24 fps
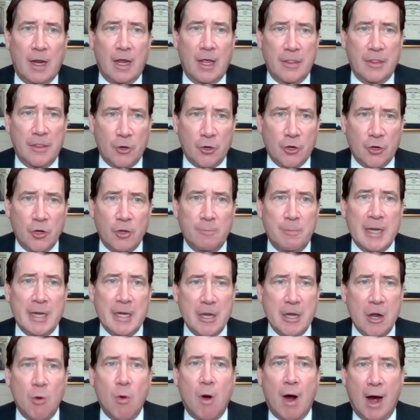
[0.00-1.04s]
and there could be
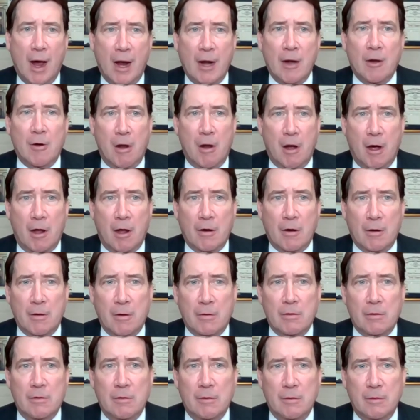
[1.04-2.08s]
no higher honor
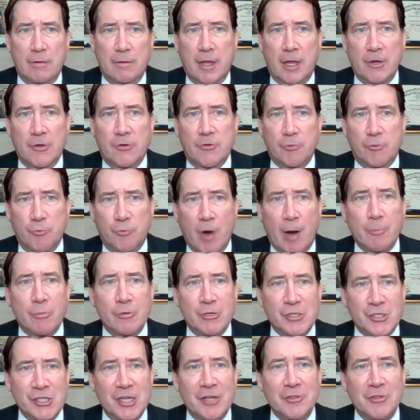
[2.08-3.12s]
than to
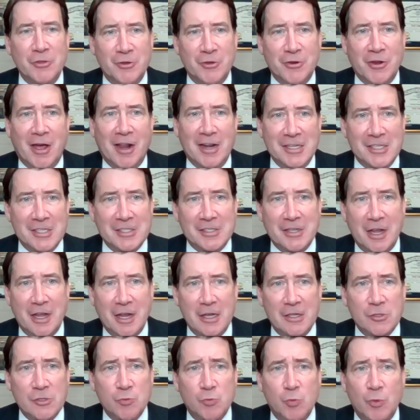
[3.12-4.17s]
represent the United
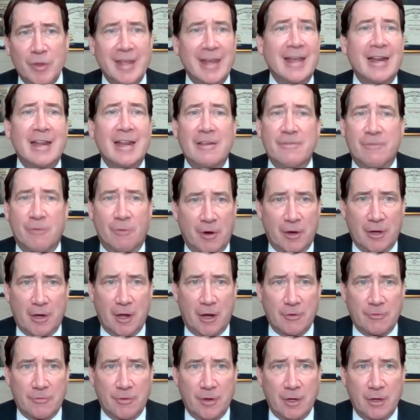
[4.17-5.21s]
States with any foreign
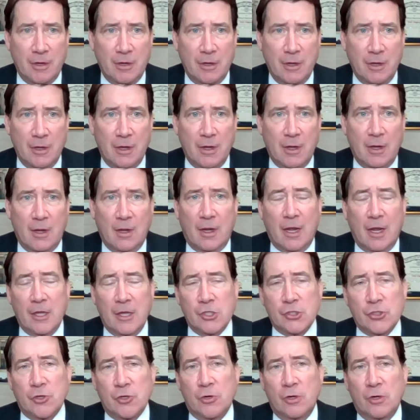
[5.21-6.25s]
country,
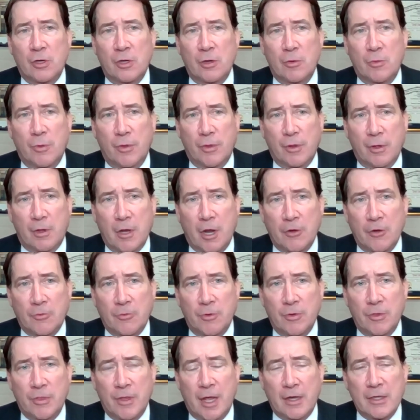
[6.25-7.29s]
and certainly with a
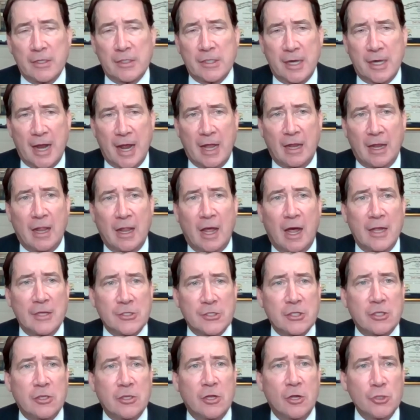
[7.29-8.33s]
country that is an ally
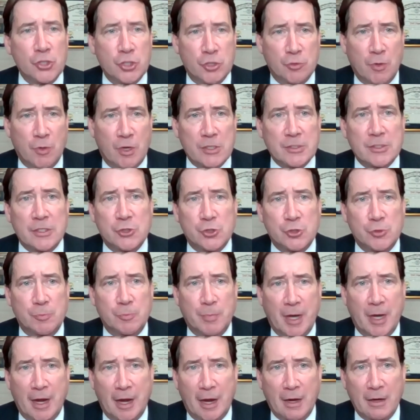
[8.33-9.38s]
as close to us as
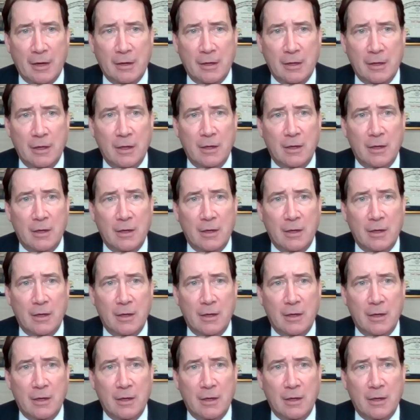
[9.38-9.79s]
Japan